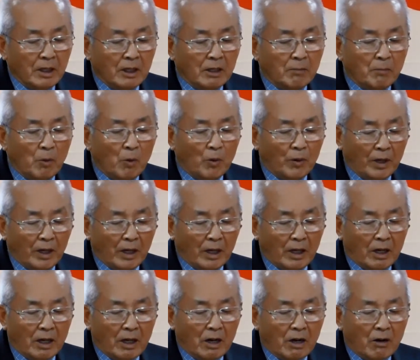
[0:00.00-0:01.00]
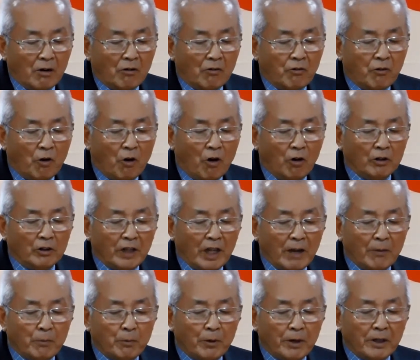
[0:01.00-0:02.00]
in the morning for
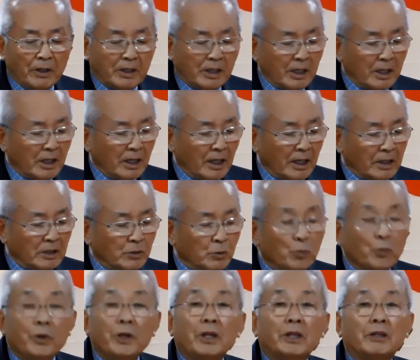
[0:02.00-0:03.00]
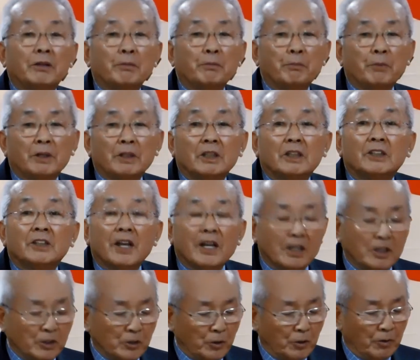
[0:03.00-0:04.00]
daybreak key class with
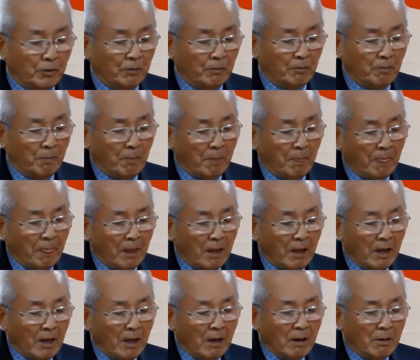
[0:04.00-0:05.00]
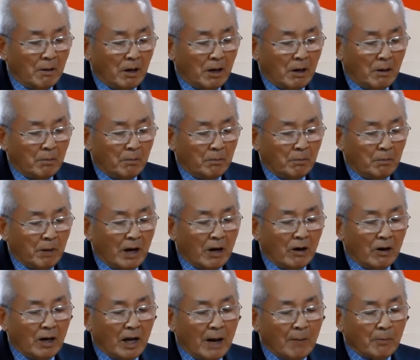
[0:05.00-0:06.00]
meditation. My
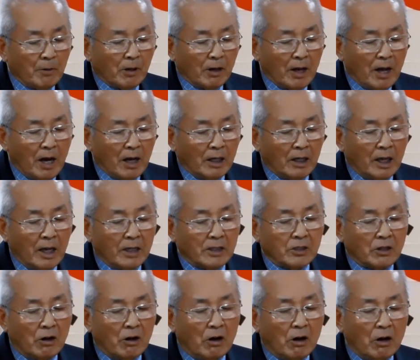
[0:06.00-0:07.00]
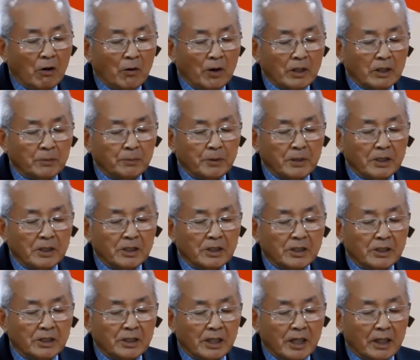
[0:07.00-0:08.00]
alarm clock has always been
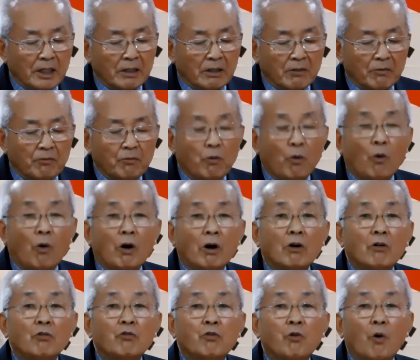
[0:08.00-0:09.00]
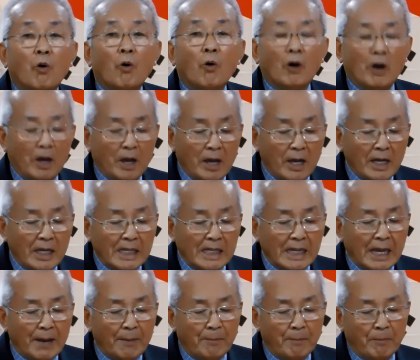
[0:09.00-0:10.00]
set for 4
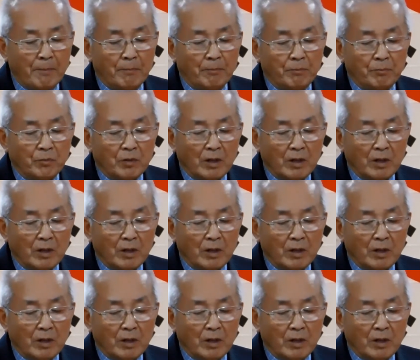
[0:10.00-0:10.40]
a.m.